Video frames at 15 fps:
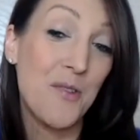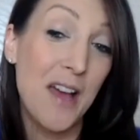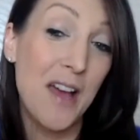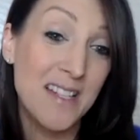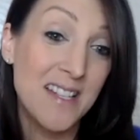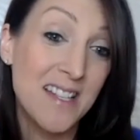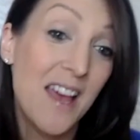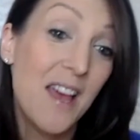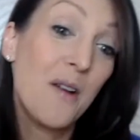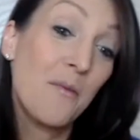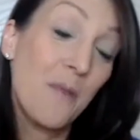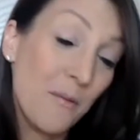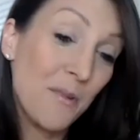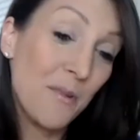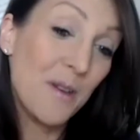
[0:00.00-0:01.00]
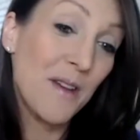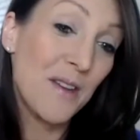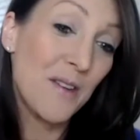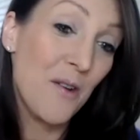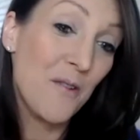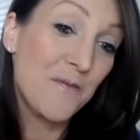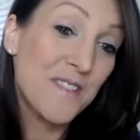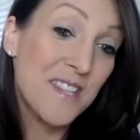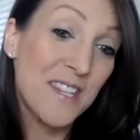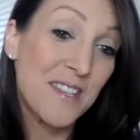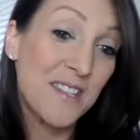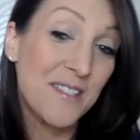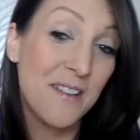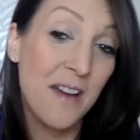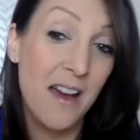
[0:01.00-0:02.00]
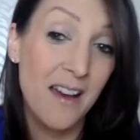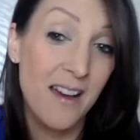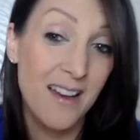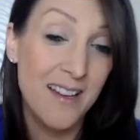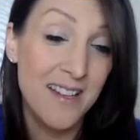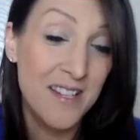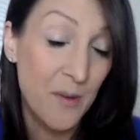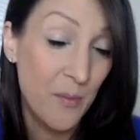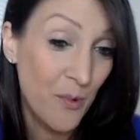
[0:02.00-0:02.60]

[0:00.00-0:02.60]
that's when we went off to